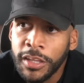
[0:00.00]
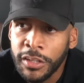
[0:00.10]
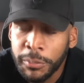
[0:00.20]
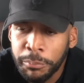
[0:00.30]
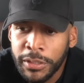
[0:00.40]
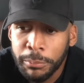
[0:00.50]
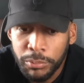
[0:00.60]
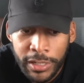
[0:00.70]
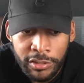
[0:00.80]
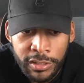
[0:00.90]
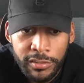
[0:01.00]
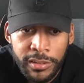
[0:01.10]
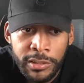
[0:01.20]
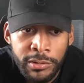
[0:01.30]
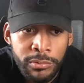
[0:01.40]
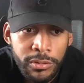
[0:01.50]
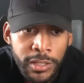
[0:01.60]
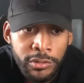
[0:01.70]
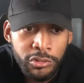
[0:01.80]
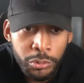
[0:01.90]
independent projects and
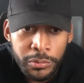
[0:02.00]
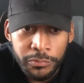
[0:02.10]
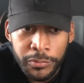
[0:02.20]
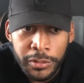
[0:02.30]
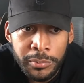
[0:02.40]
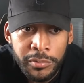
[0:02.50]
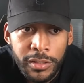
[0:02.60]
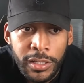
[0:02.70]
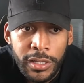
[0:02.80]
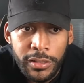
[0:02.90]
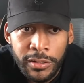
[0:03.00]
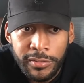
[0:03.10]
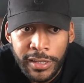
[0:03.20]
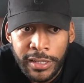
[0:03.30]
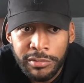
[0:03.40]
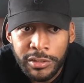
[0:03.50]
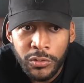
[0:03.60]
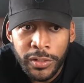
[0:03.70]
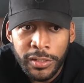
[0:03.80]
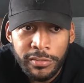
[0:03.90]
short films, there's kind of a
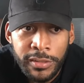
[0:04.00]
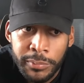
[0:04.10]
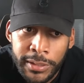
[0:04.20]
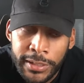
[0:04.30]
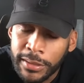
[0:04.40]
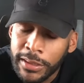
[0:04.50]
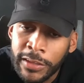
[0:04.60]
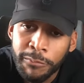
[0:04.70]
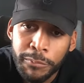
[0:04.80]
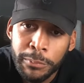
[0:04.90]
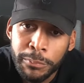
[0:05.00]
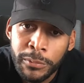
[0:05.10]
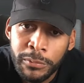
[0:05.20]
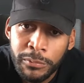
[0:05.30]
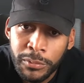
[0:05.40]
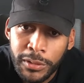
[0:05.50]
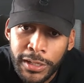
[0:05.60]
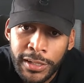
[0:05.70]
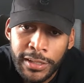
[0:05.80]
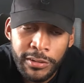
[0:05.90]
grace that we like to give people. We
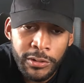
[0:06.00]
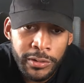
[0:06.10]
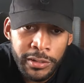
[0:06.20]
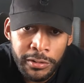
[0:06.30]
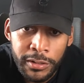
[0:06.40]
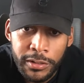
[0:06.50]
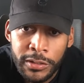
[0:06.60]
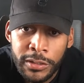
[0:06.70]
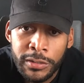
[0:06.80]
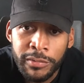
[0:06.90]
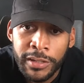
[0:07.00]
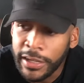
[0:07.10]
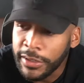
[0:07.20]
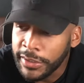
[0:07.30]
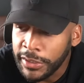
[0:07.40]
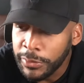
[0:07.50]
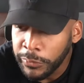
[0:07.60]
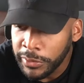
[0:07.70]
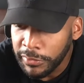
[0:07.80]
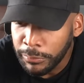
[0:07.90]
kind of like to grade it on a curve, and I didn't
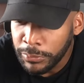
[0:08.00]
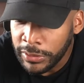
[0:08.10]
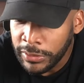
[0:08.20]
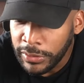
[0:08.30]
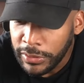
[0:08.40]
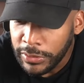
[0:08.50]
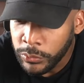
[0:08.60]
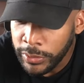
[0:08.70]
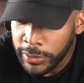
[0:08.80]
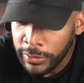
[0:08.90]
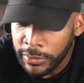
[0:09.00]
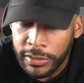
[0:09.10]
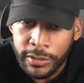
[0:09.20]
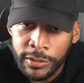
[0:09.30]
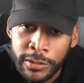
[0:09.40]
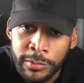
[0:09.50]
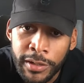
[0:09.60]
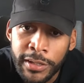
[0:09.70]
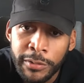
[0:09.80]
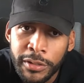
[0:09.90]
want it to be graded on a curve.
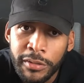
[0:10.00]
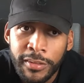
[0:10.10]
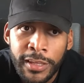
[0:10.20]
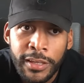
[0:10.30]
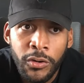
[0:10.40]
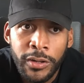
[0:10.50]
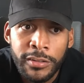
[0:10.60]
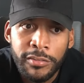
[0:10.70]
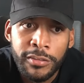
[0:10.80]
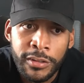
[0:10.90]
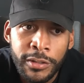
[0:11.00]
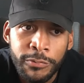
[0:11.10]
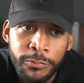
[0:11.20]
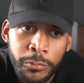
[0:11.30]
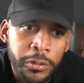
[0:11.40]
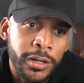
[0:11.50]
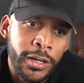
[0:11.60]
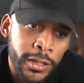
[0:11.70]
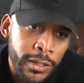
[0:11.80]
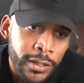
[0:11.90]
I didn't want to say, oh, it looks good for
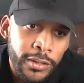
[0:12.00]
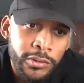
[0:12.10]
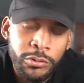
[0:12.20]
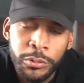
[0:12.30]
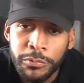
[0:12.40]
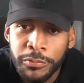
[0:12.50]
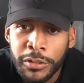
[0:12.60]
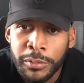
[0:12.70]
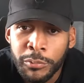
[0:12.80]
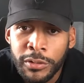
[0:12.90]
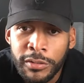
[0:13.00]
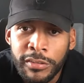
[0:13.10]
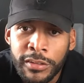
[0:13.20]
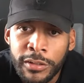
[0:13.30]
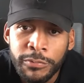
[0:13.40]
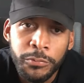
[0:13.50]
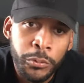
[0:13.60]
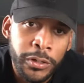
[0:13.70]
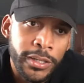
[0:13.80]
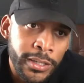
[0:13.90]
a short film or it looks good
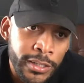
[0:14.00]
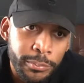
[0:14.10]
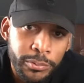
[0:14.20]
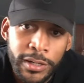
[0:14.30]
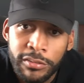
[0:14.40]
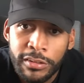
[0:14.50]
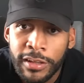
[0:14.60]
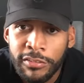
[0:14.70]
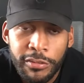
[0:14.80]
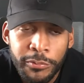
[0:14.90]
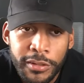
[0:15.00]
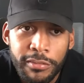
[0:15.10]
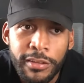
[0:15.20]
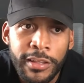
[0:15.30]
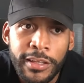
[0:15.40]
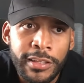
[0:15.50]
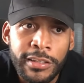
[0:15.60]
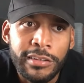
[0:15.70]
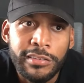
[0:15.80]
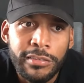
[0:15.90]
for an indie project. I just wanted to say, like, it
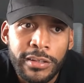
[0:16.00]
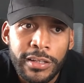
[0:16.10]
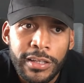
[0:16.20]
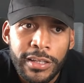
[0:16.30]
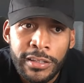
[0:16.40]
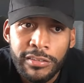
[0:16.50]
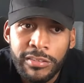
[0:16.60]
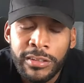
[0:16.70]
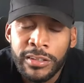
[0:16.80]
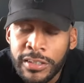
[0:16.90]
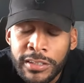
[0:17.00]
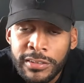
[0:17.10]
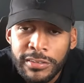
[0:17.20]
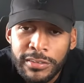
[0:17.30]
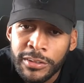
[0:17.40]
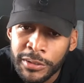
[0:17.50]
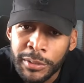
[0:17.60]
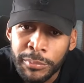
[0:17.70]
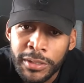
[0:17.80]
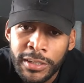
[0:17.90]
looks good. You know
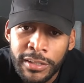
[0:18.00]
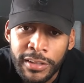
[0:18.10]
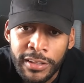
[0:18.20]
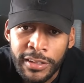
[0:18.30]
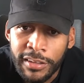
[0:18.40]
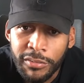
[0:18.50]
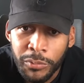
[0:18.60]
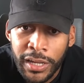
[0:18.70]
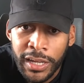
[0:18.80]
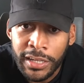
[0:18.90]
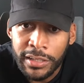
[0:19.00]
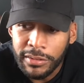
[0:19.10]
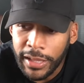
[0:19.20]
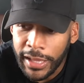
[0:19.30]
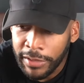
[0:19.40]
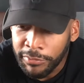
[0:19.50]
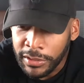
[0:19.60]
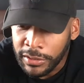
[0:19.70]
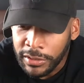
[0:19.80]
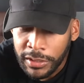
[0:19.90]
what I mean? And that's why
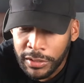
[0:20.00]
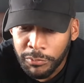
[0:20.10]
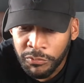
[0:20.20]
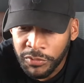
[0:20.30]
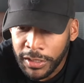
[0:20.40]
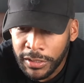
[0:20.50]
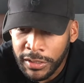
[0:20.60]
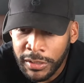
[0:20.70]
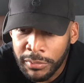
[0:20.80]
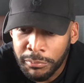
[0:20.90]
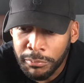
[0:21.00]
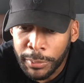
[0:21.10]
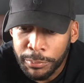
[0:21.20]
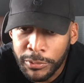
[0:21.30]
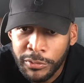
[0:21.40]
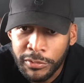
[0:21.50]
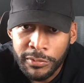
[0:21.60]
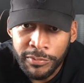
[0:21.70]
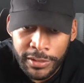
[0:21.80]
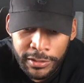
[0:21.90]
having Vanda, my
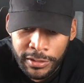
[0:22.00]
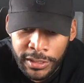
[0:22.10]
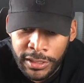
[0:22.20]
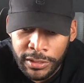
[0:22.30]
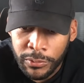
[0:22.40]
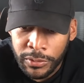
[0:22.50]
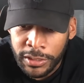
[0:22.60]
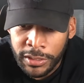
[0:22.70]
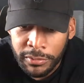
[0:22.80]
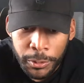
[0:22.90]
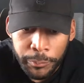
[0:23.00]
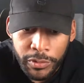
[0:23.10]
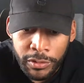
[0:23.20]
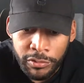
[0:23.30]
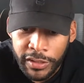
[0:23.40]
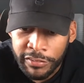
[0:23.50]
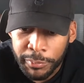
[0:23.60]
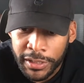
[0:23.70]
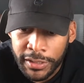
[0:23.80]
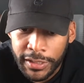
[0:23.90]
producer, Vanda Lee, on it, and just
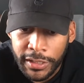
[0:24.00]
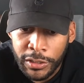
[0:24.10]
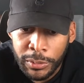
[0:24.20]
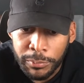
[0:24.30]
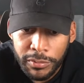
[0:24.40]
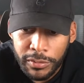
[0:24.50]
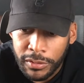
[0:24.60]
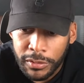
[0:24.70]
everybody that helped,